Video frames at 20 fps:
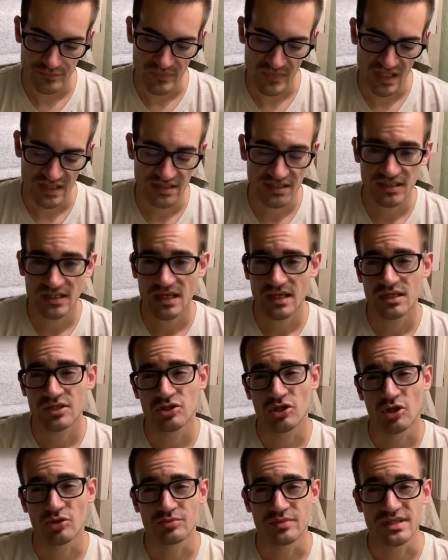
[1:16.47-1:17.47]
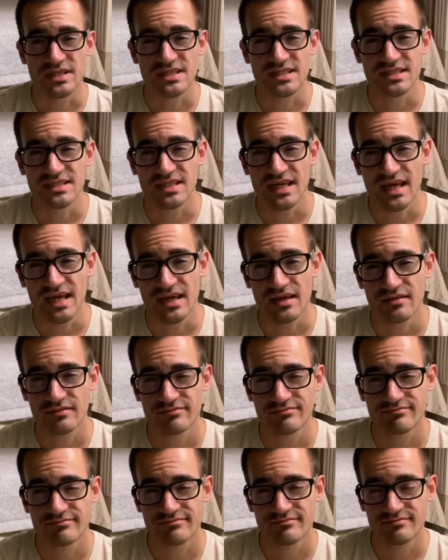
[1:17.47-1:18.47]
Today he told me stay.
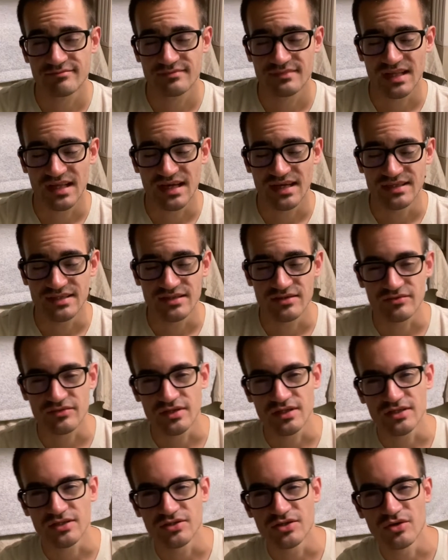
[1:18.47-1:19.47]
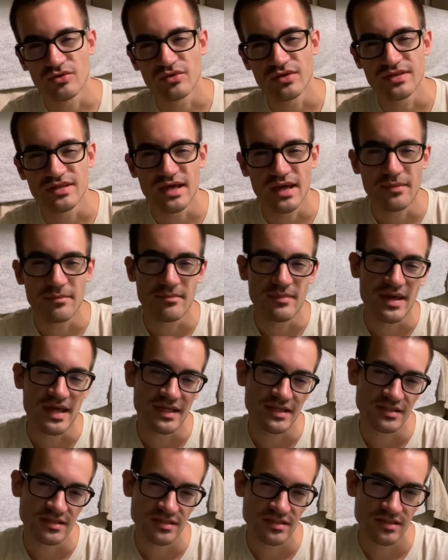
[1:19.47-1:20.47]
I didn't really know what that
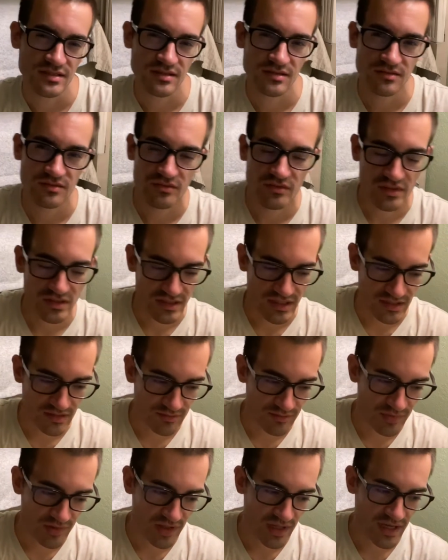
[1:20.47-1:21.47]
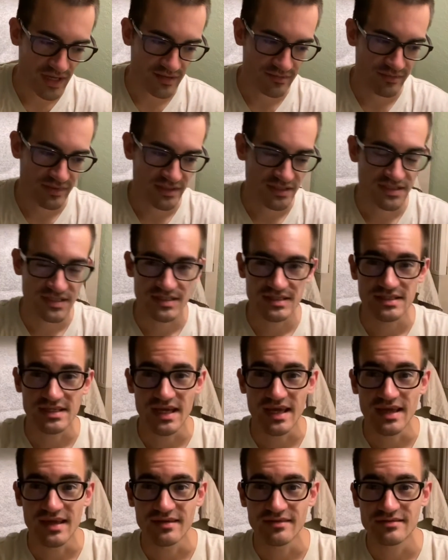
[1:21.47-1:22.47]
meant, what that implied, but
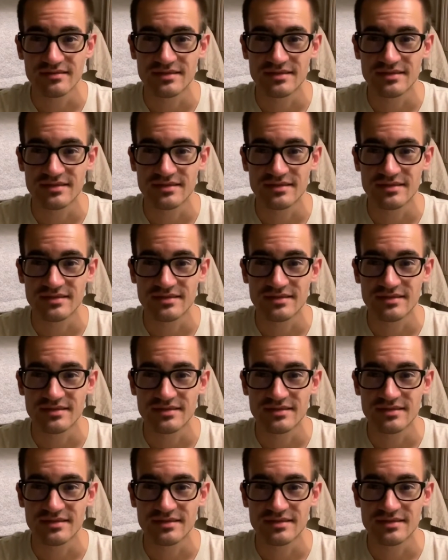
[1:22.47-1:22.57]
stay.